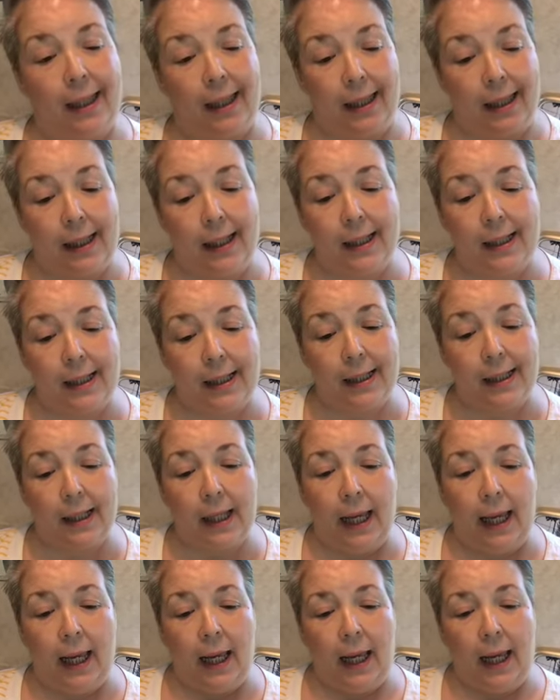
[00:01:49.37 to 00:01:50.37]
this,
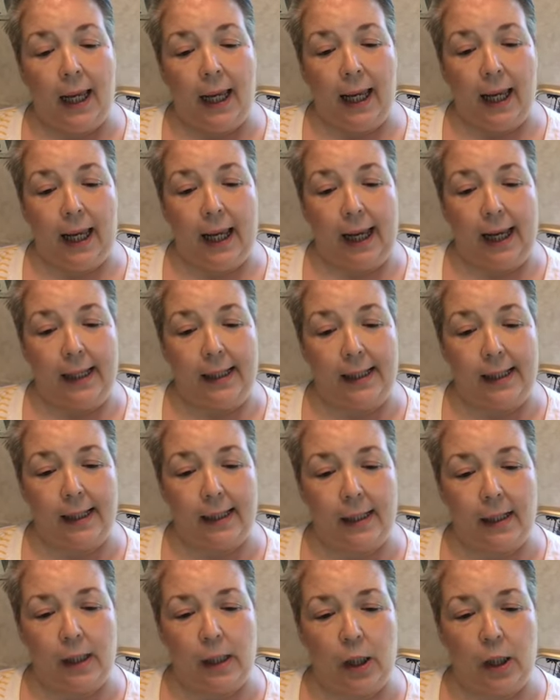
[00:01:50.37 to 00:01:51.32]
and